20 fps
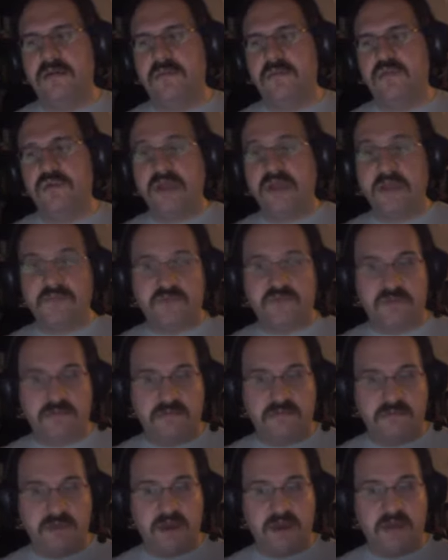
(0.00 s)
Preemptive,
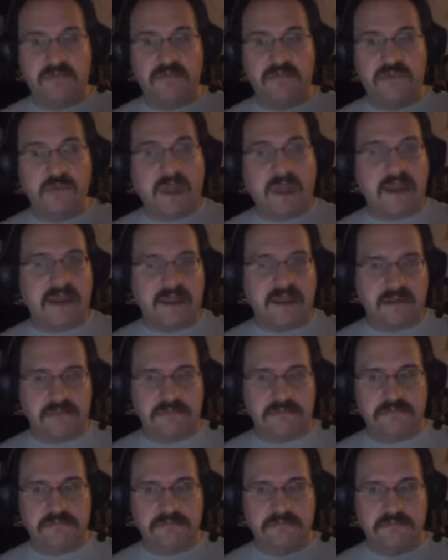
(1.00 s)
uh, threatening.
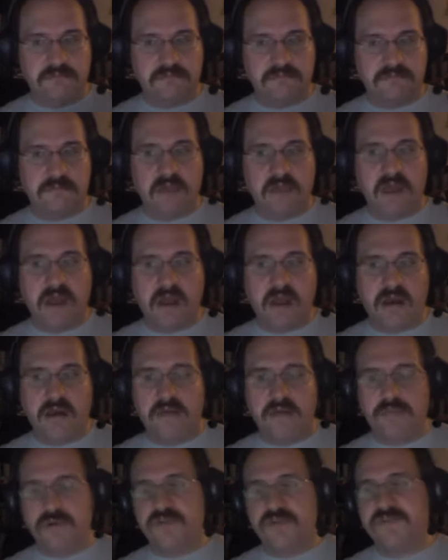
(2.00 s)

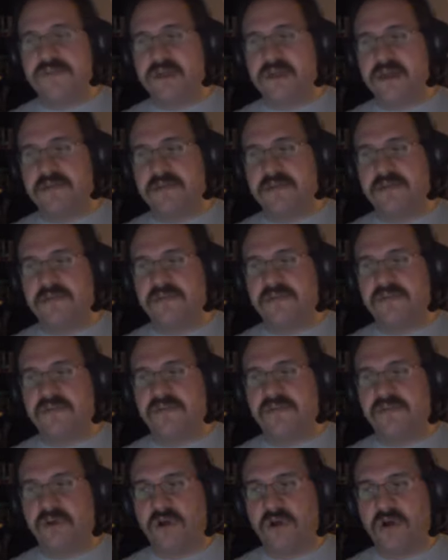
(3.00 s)
Personally, I think this
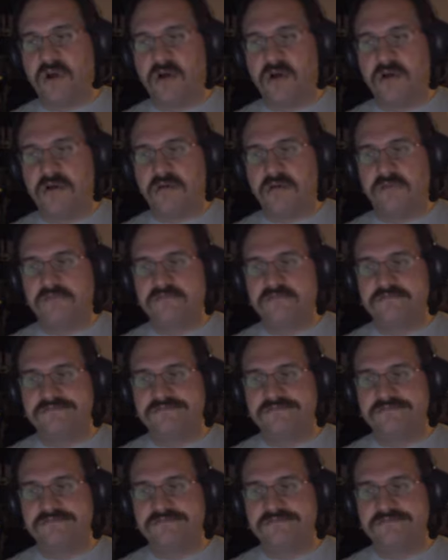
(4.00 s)
is all